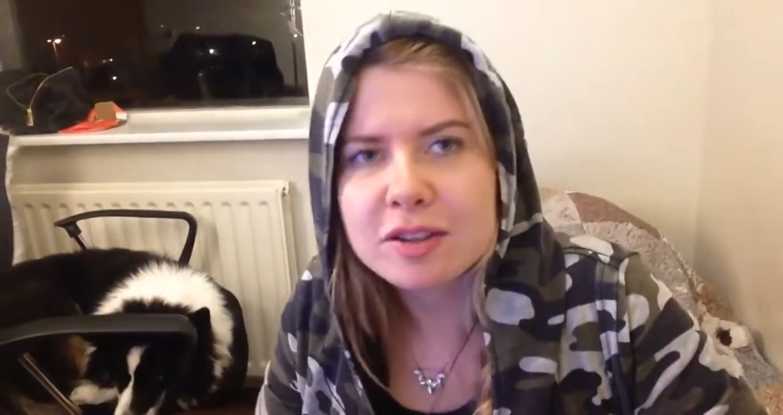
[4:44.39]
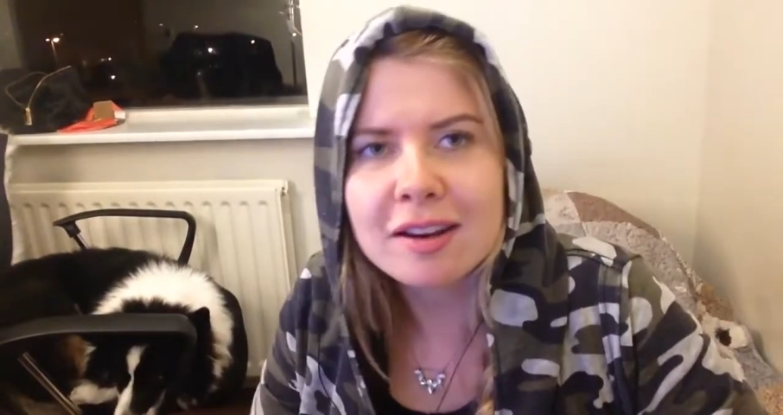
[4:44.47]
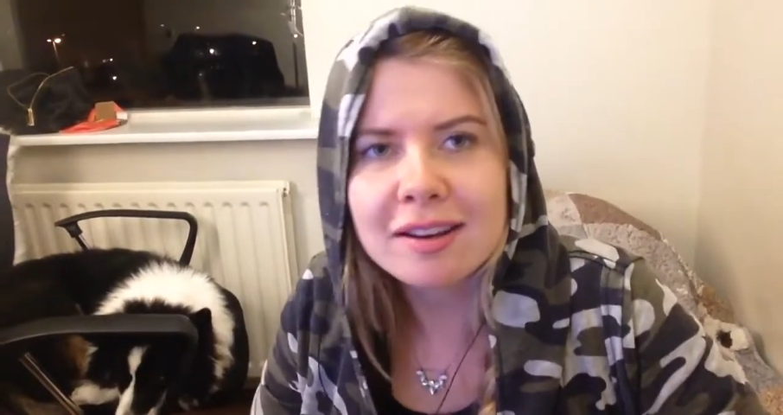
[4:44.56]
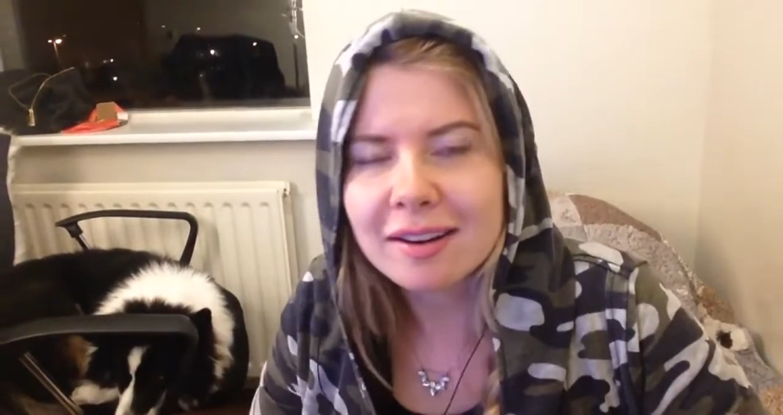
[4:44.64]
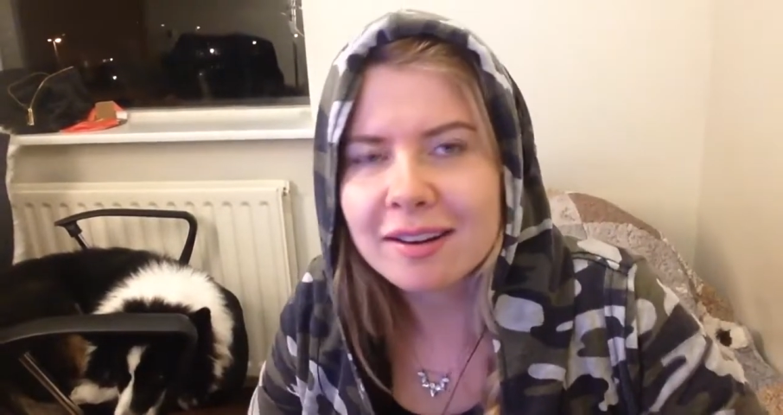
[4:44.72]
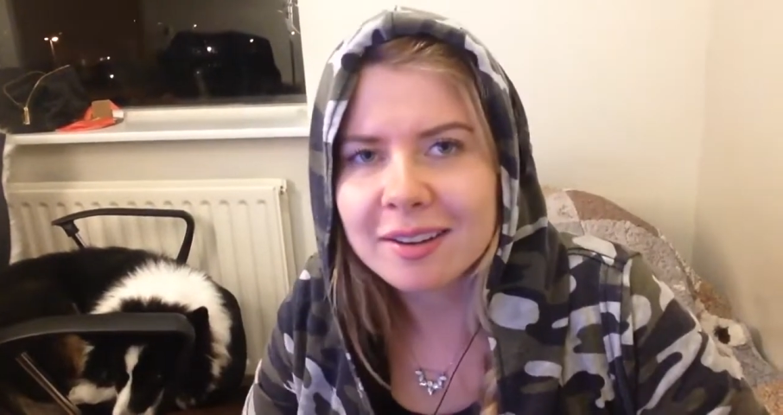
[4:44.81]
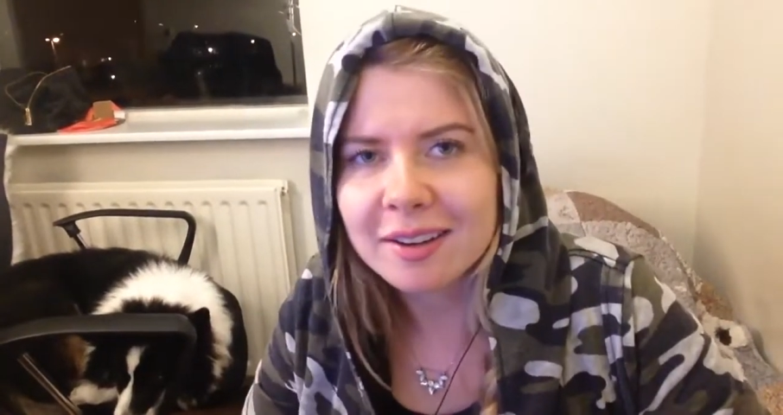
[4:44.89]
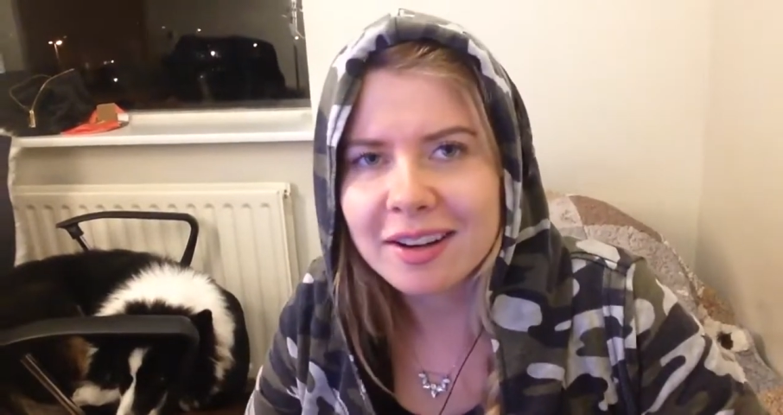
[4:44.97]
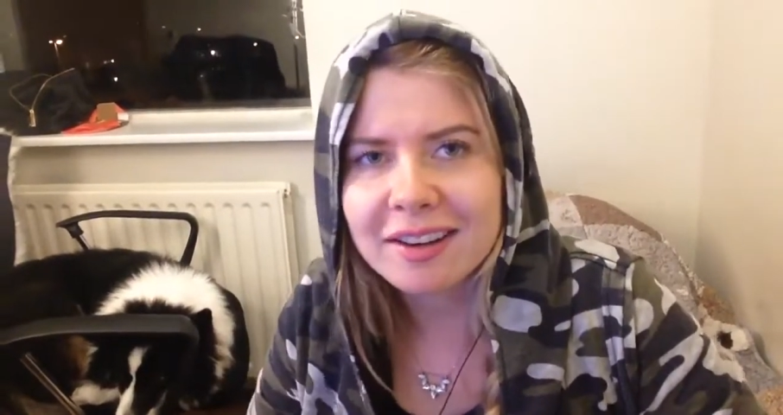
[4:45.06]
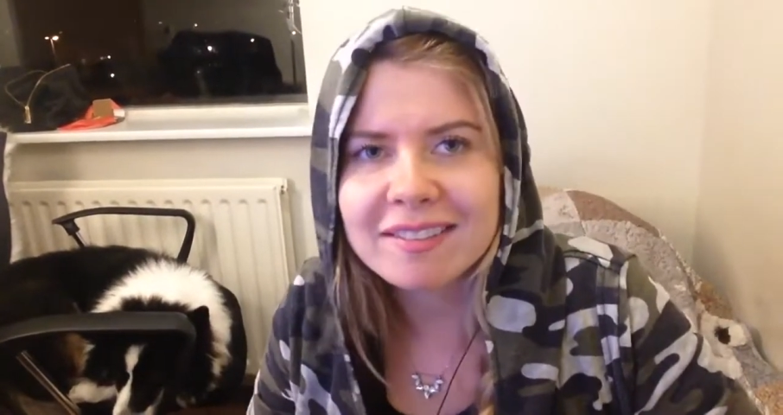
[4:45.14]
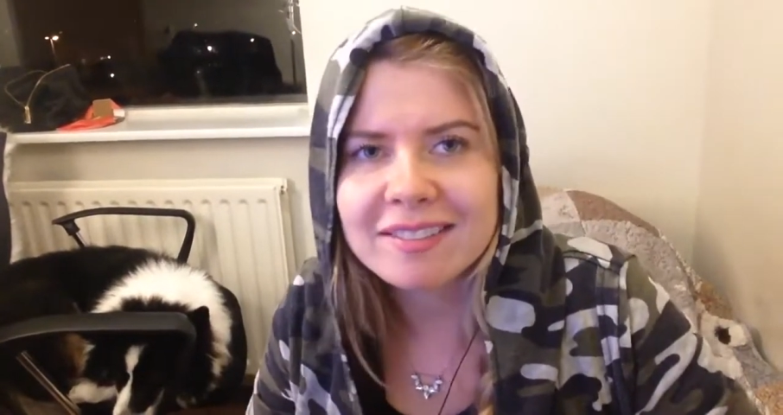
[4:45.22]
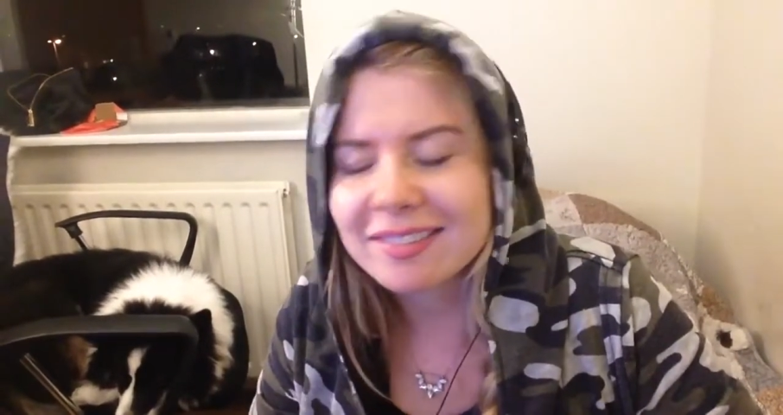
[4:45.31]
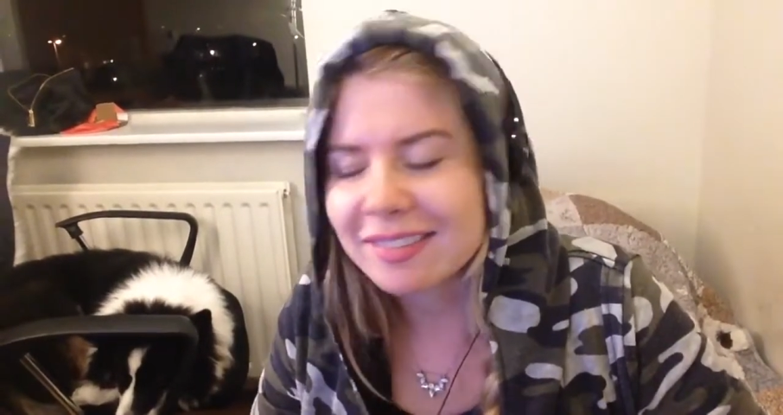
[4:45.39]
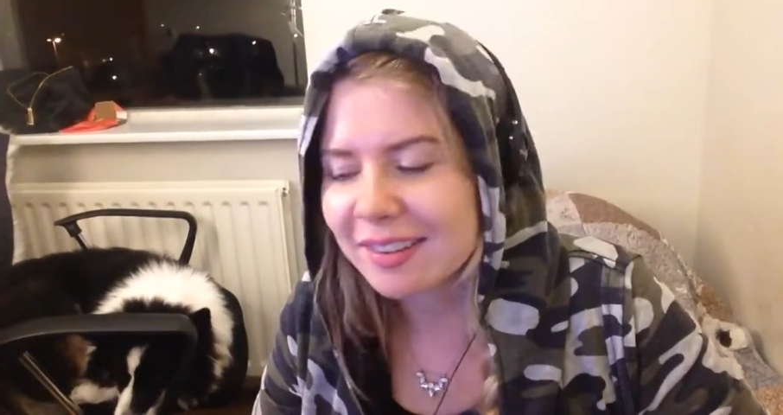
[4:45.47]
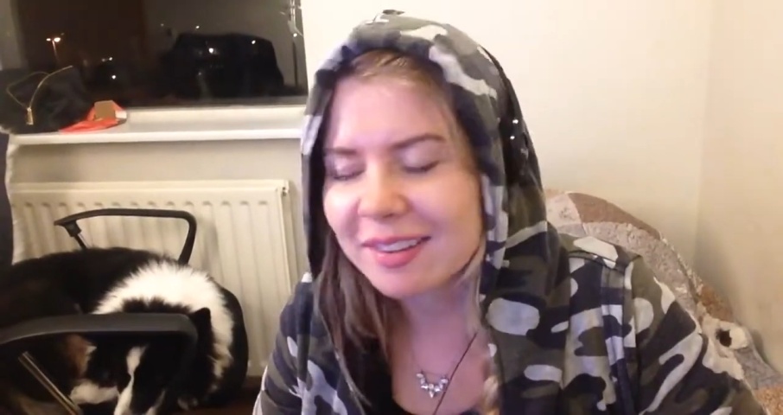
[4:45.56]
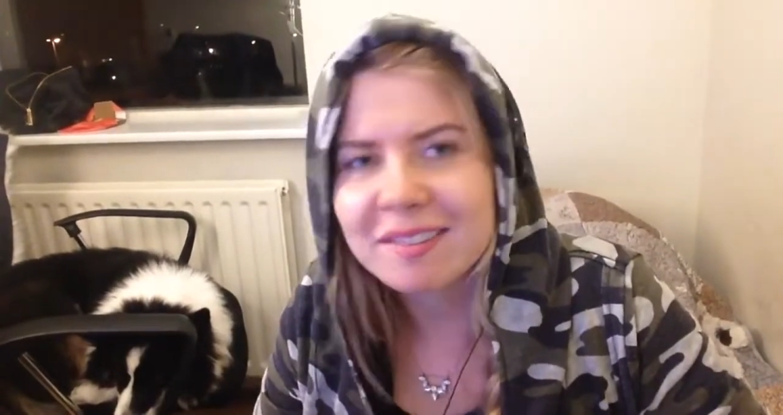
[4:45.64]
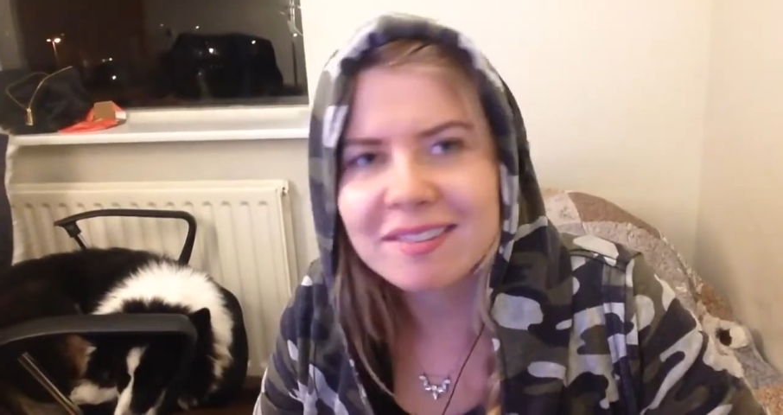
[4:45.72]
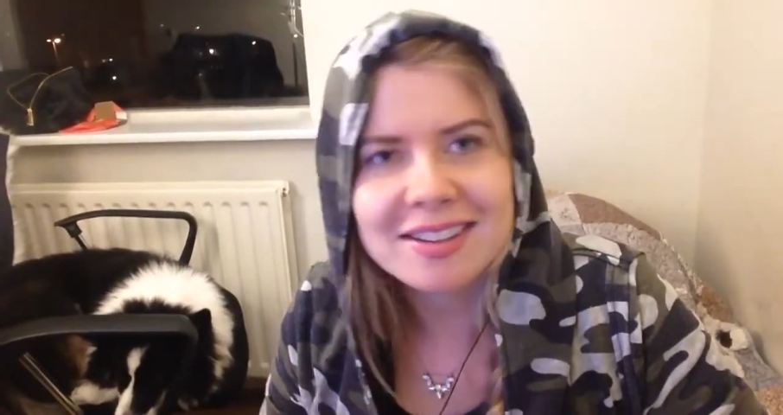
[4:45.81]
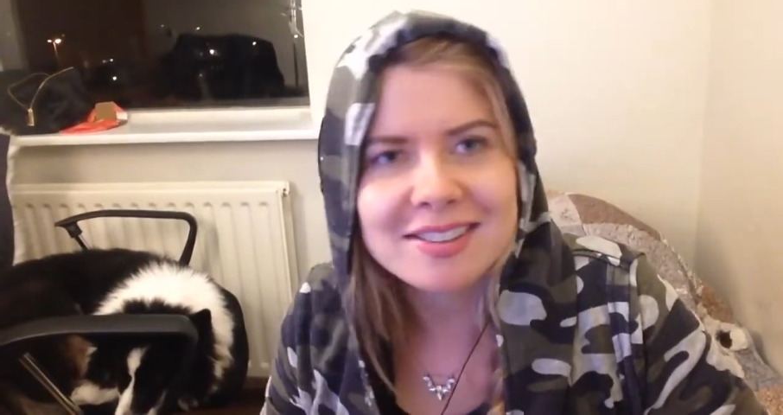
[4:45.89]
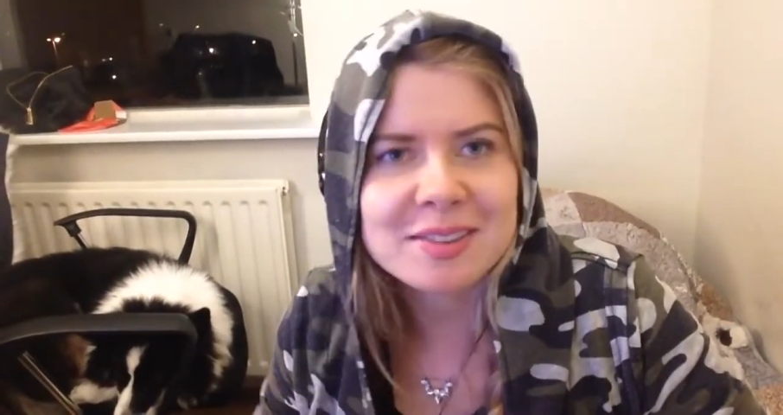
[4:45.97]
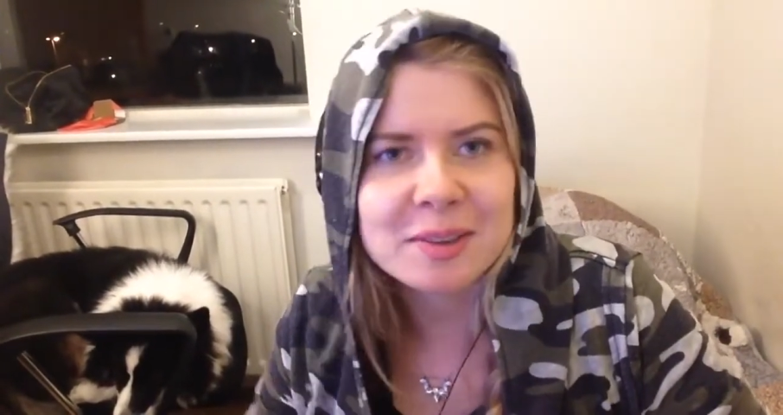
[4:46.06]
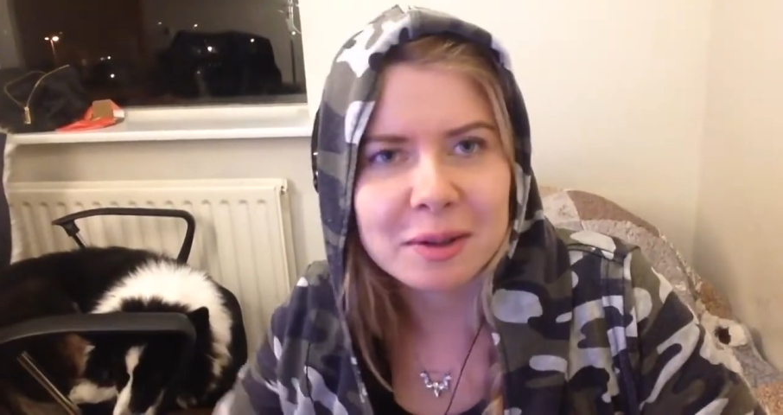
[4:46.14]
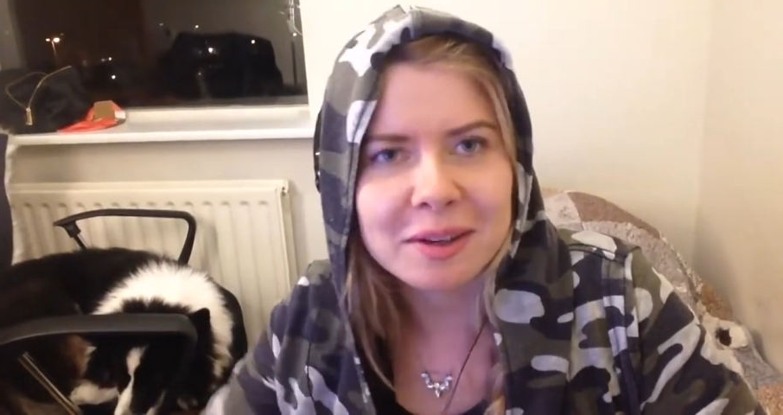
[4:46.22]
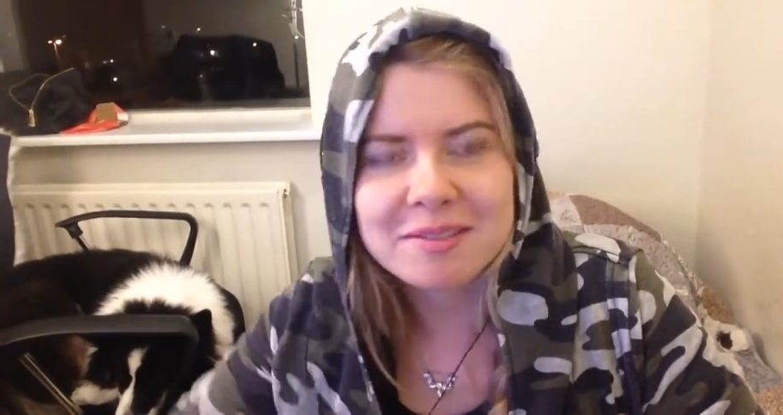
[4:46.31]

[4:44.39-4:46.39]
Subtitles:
General Grievous,